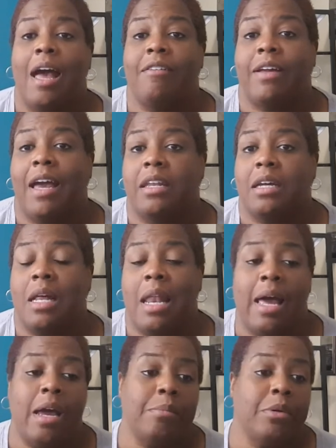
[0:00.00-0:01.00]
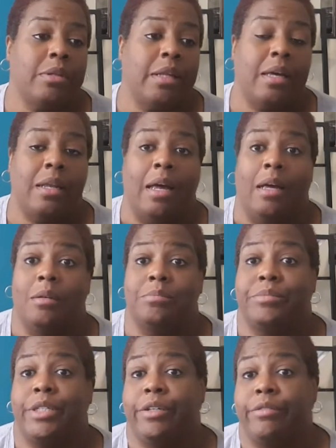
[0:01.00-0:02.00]
I've got a climber that
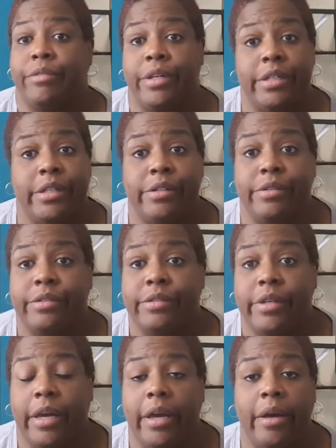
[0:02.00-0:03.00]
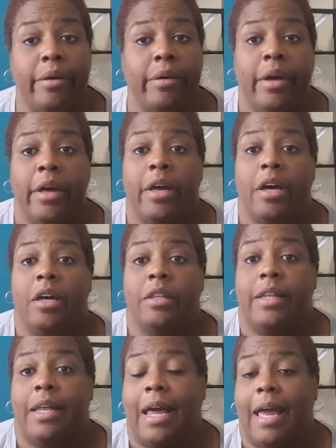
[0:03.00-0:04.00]
I'm getting ready to sell
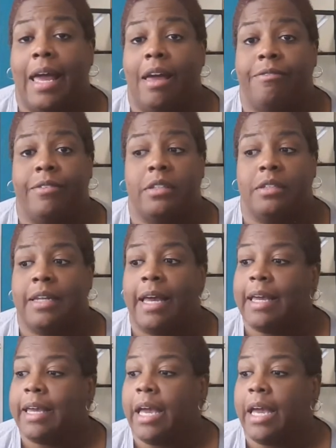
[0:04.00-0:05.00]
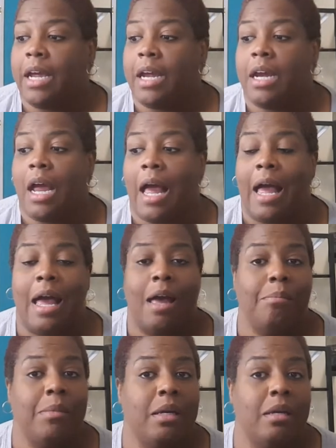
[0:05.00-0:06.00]
that I have for the daycare.
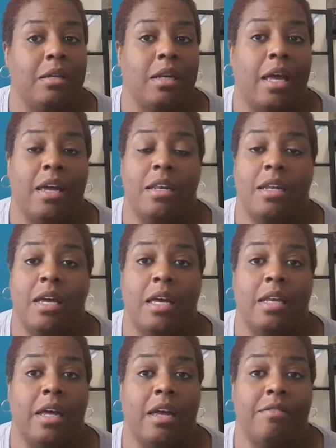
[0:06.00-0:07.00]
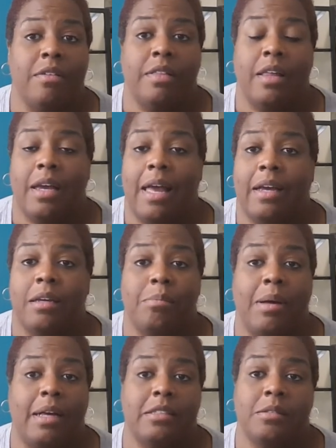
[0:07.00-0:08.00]
I mean, any and everything I can
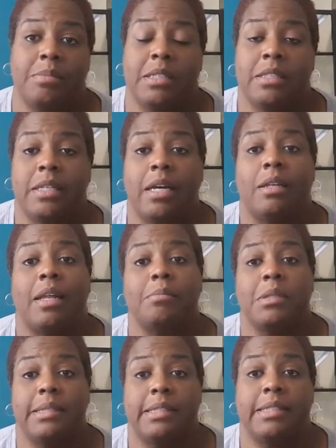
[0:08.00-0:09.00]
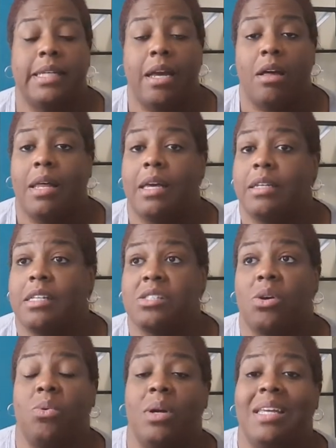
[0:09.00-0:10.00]
possibly sell, I'm going to sell. And it's
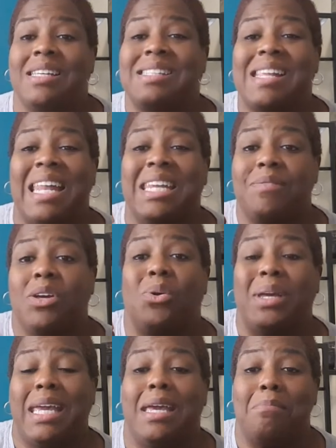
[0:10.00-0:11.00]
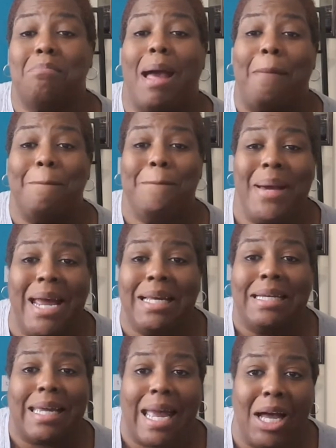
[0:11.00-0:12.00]
going, it's not even going to hit my bank
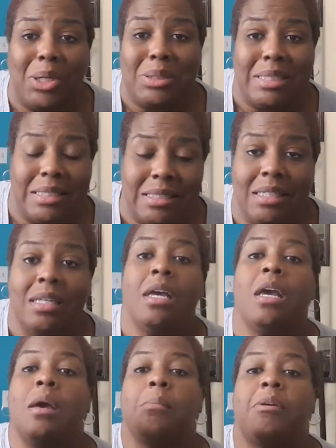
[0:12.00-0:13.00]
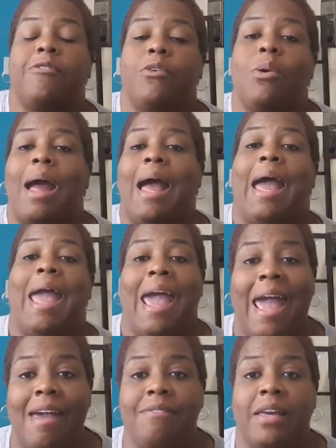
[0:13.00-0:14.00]
account good before I
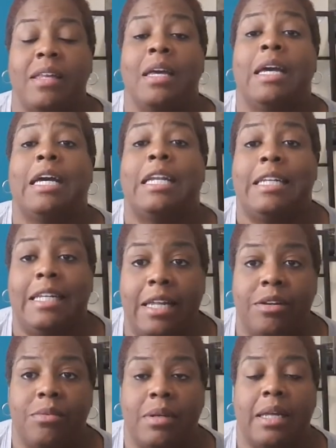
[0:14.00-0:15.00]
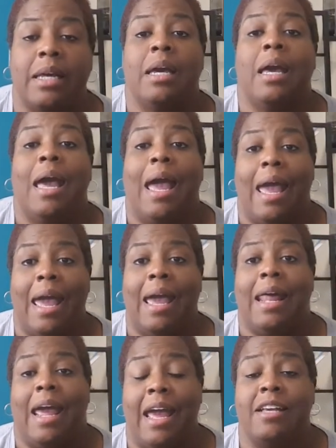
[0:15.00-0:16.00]
have it literally
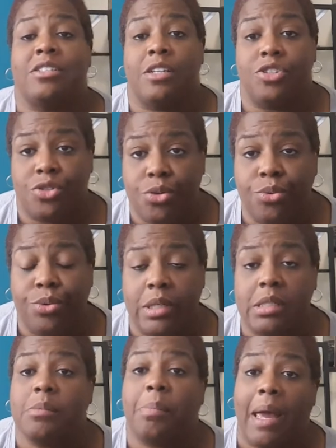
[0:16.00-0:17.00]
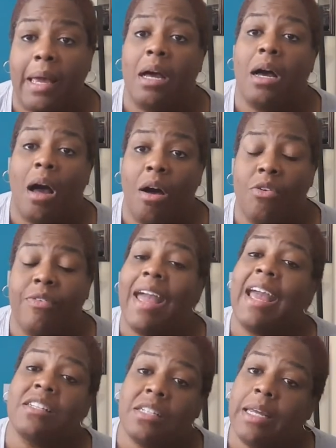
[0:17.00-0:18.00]
at Ashley Stewart to pay her off.
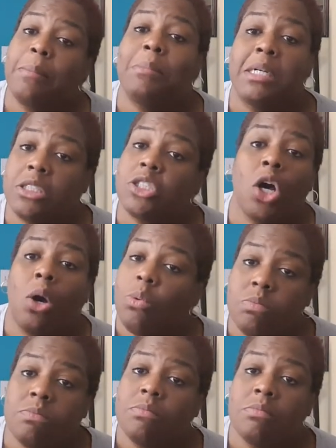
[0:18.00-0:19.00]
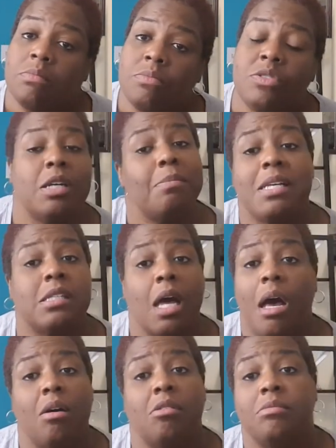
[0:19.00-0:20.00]
Ashley must go. She must
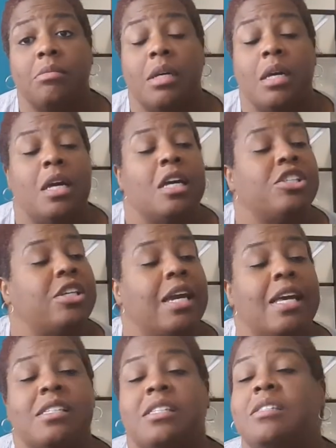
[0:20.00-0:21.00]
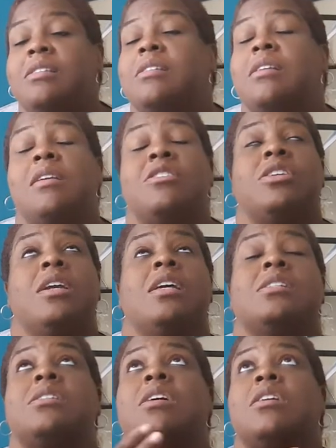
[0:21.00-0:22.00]
go. She has, She
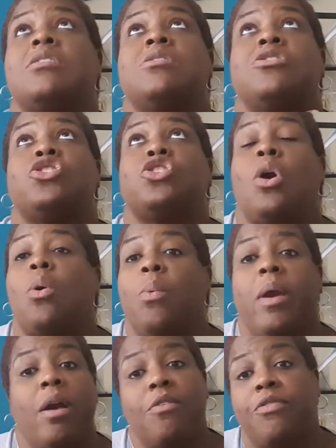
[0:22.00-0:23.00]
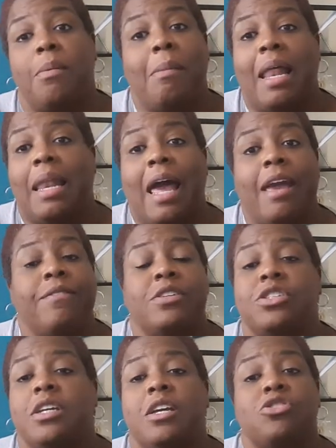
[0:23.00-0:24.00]
has done so well for my life, and
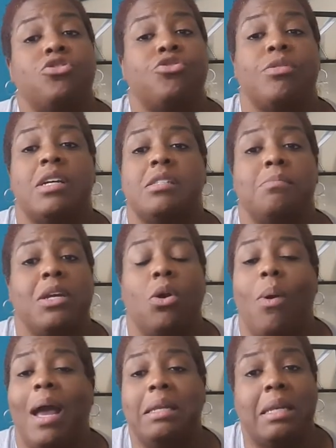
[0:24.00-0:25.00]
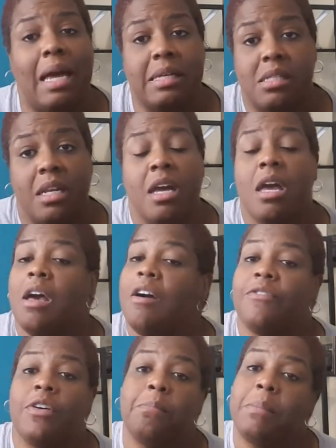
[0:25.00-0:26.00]
she has dressed me quite nicely
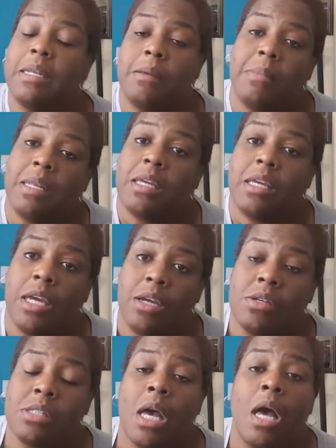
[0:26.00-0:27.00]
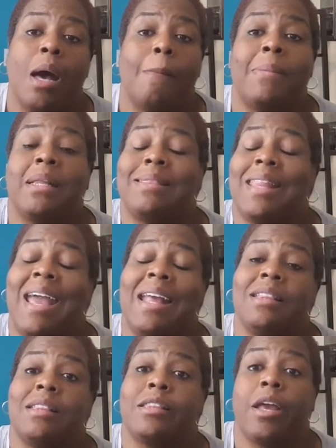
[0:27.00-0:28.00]
for many, many years. But
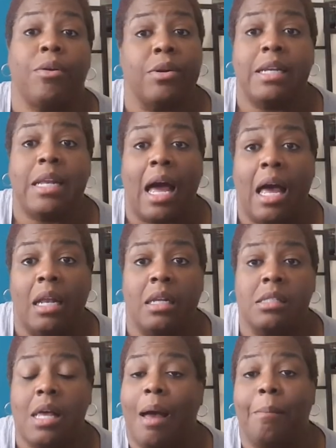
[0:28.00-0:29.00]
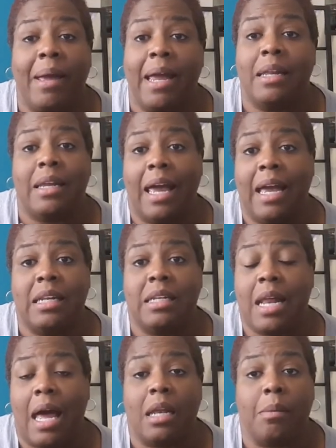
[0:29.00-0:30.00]
that thirty dollars, I'm paying an eighty
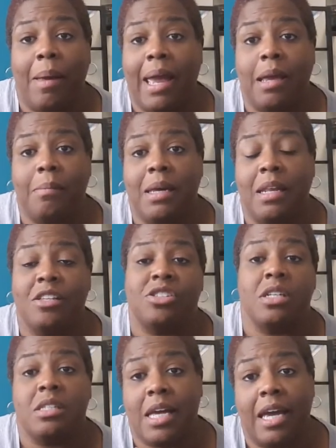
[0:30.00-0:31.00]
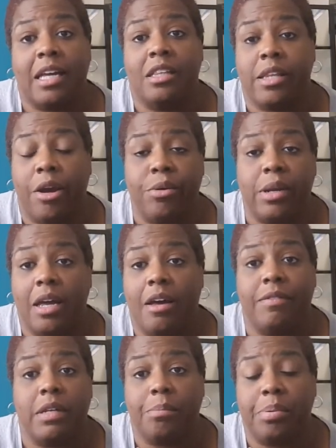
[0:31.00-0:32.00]
dollar payment, and she taking thirty
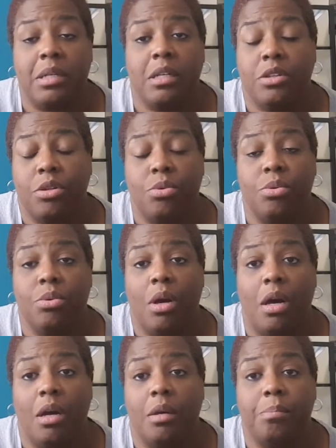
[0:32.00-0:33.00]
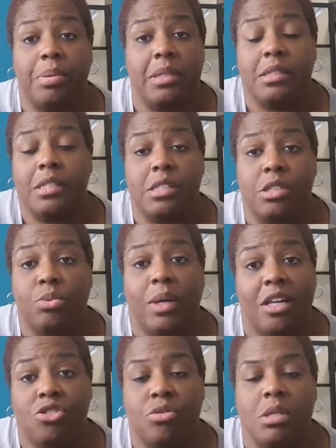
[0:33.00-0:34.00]
of it and putting through, uh, putting it to
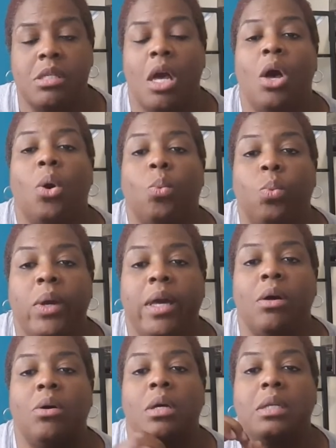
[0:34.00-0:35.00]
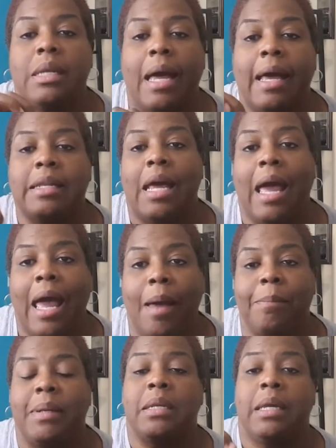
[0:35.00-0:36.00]
interest, will not
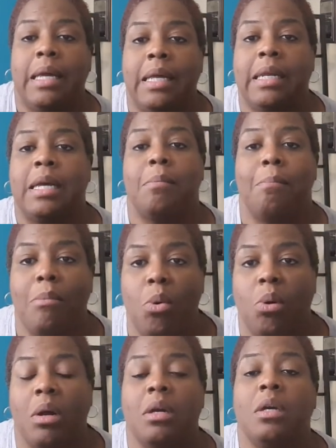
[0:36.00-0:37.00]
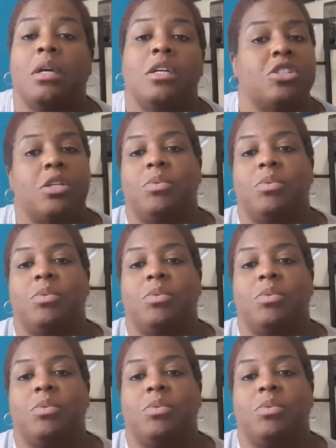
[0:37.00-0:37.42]
happen anymore. She